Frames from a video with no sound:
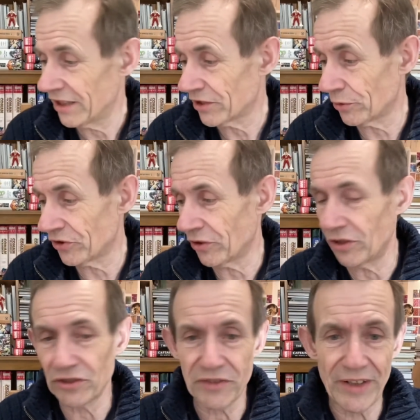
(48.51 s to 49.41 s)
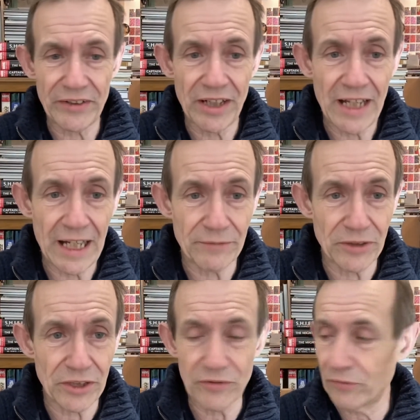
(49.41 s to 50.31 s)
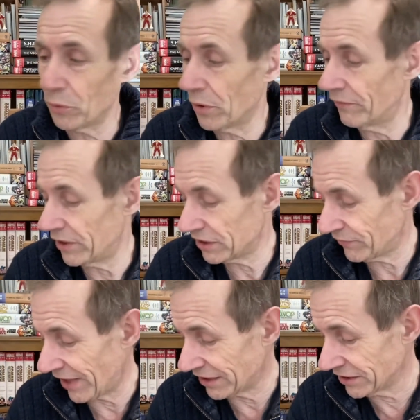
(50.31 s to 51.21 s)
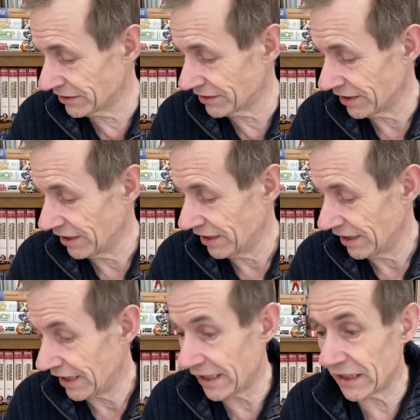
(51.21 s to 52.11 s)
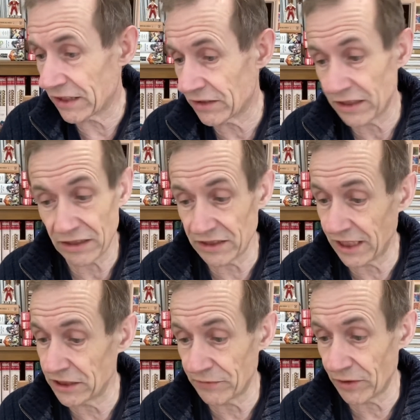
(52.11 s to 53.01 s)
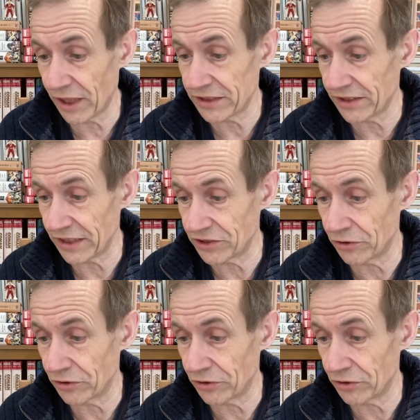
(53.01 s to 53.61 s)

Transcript: Of course, you've got lots of other adverts for various fashions, and it contains a variety of things.